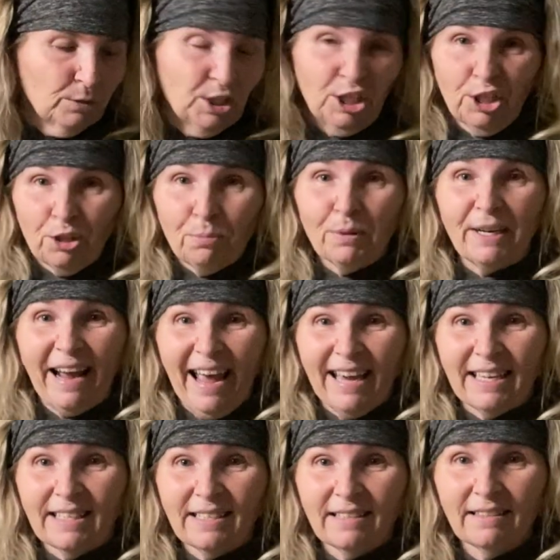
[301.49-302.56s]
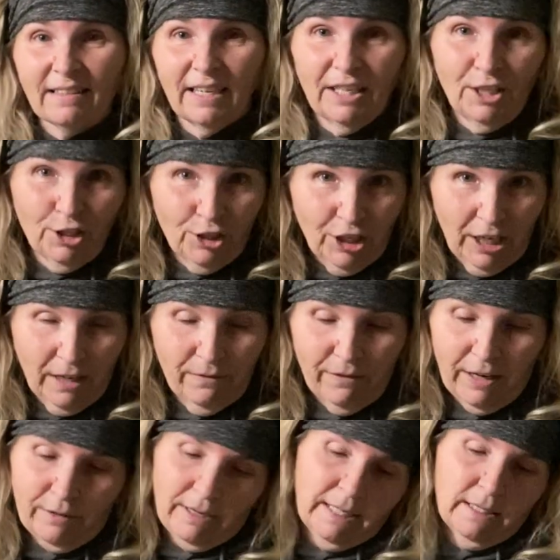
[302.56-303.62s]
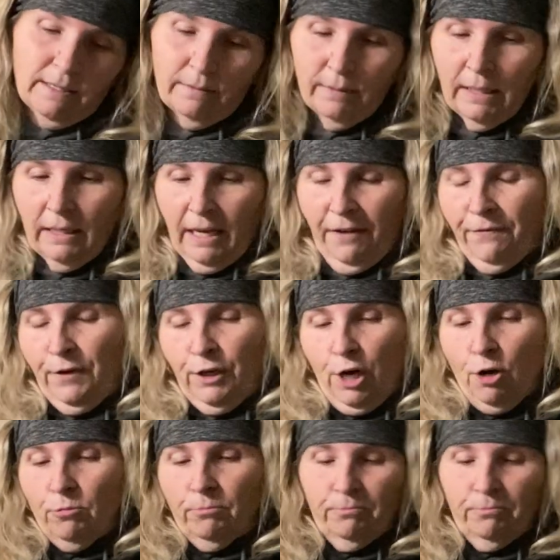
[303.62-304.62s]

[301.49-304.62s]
do you put eggs in your chicken fried rice? If you don't,